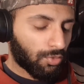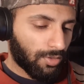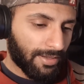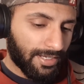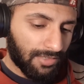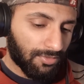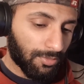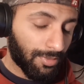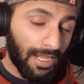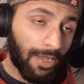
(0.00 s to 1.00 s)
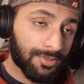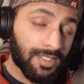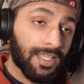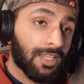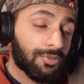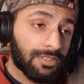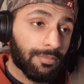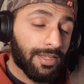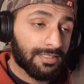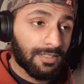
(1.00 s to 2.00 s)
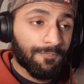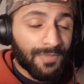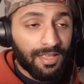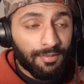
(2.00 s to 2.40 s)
quarterback ever, but I was saying he was the best, in